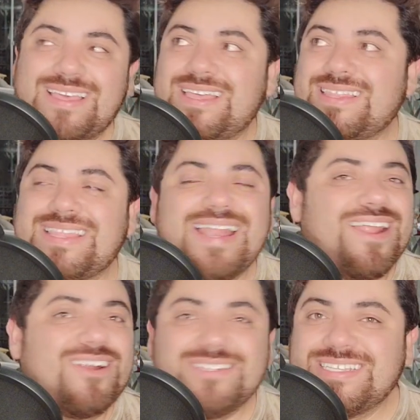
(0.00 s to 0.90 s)
the
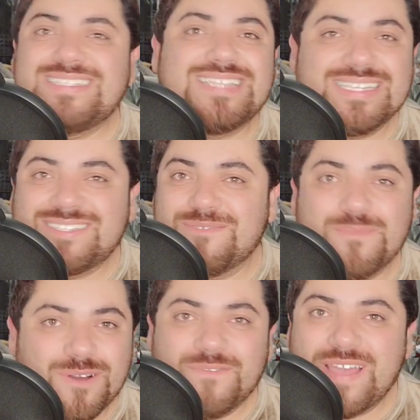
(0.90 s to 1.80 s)

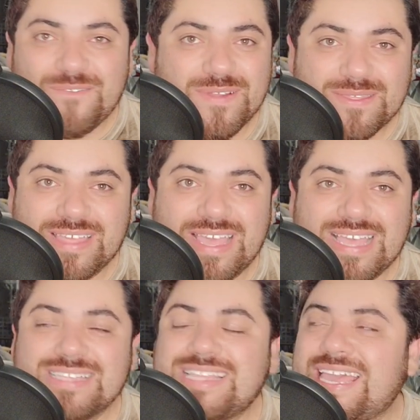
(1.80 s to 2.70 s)
narcissism of everything
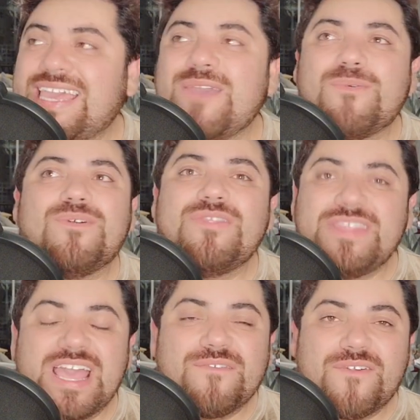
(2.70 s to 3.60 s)
is that he will
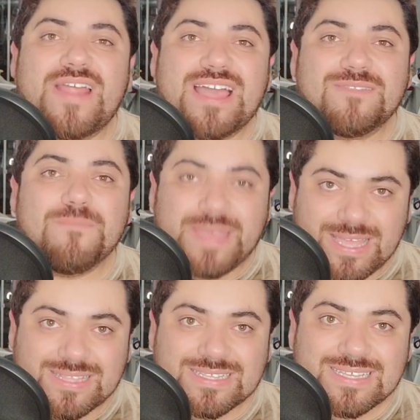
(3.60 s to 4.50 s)
never
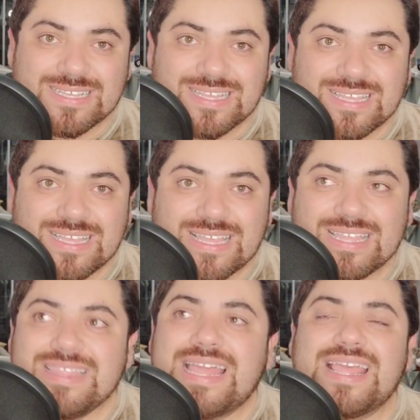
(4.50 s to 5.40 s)
admit
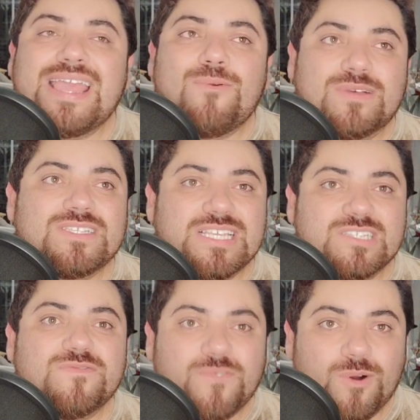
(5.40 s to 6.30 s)
that it was
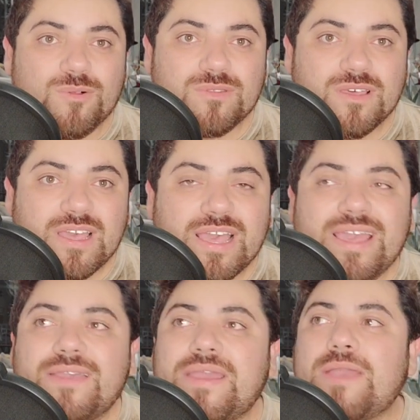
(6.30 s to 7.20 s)
his fault.
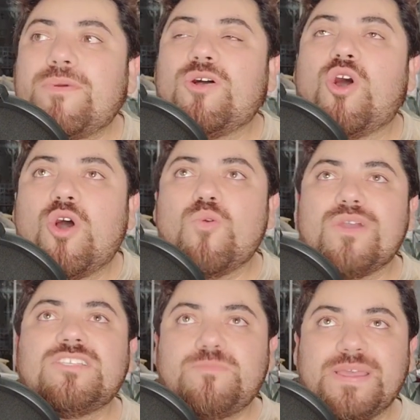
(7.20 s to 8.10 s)
He will
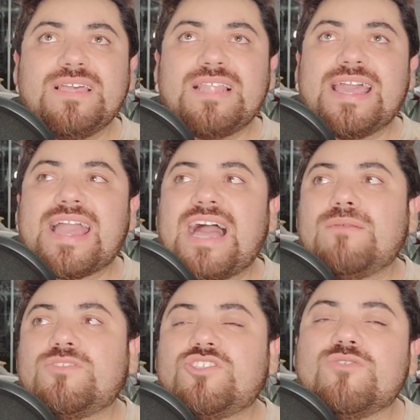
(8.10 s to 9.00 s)
always be like,
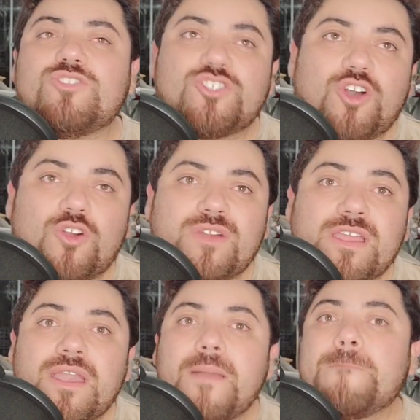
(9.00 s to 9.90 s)
I'm so
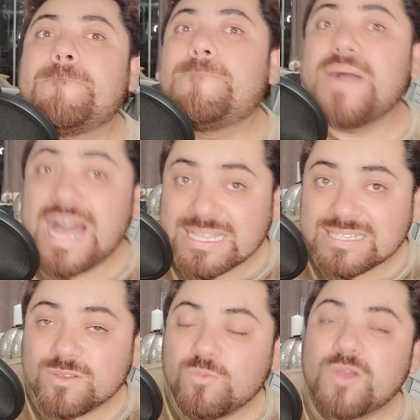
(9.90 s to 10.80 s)
sorry,
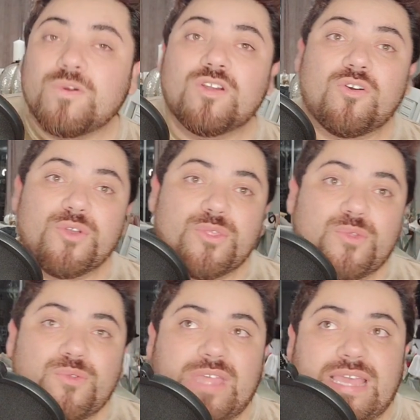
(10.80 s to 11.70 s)
but we were going
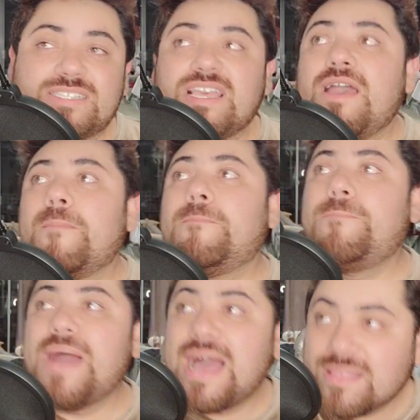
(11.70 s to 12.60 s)
through this,
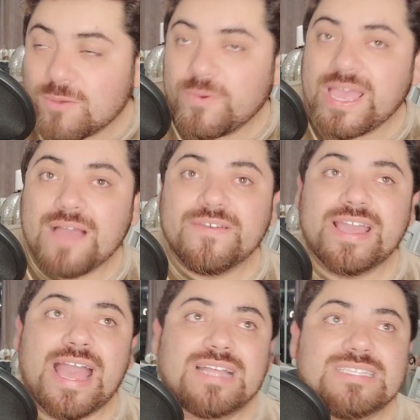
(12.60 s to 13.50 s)
but we haven't
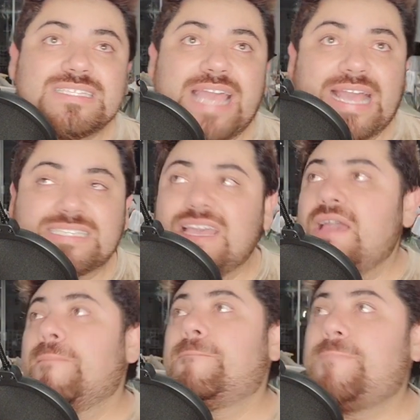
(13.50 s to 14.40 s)
had sex,
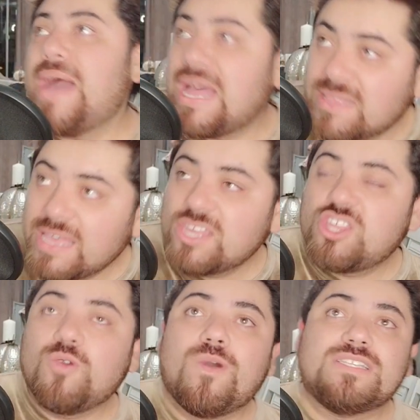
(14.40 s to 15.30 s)
but
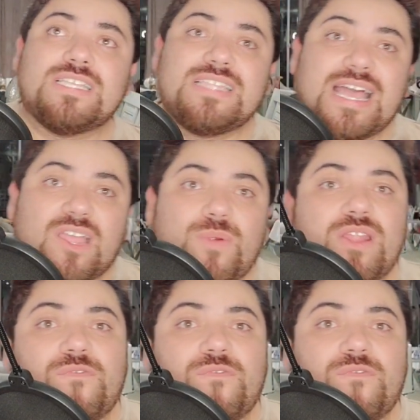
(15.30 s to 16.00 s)
she wasn't that great of a